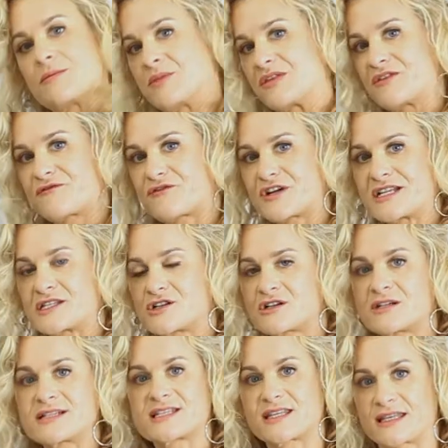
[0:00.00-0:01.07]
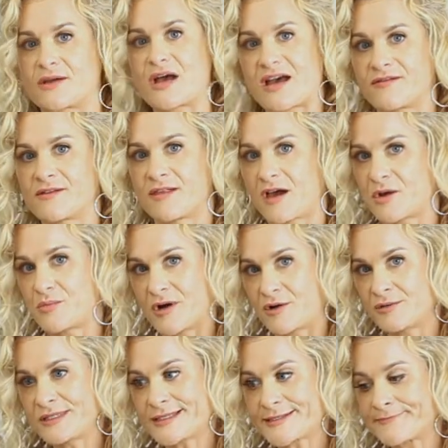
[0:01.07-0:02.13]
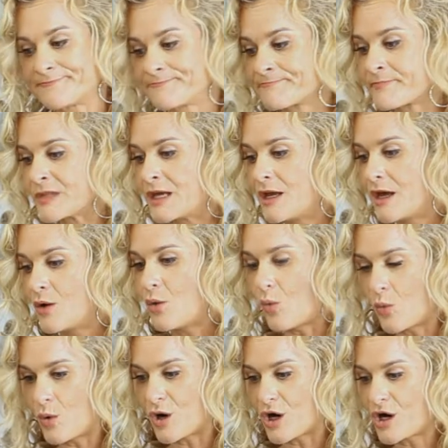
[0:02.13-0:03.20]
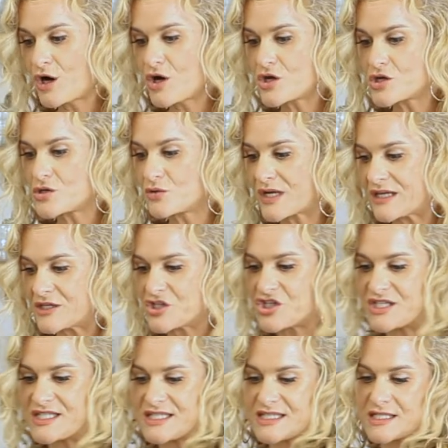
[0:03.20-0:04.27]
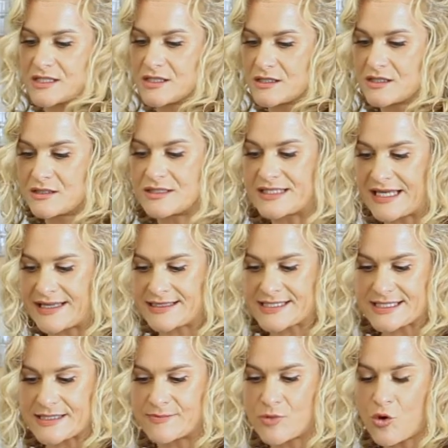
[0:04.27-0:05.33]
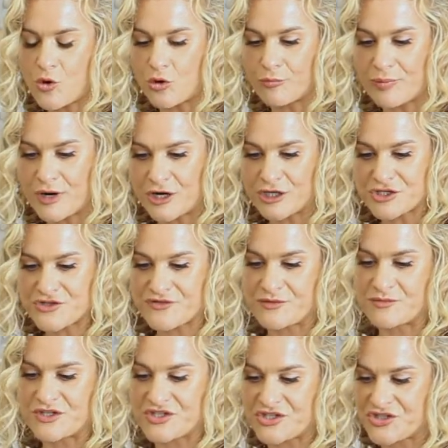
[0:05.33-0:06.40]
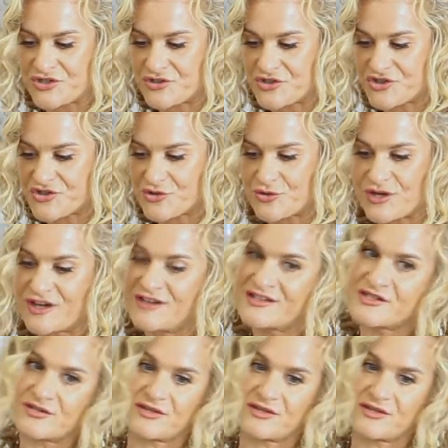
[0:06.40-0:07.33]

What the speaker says: in the freezer until you have a lot of bones. Or you can just get some whole parts from the store. So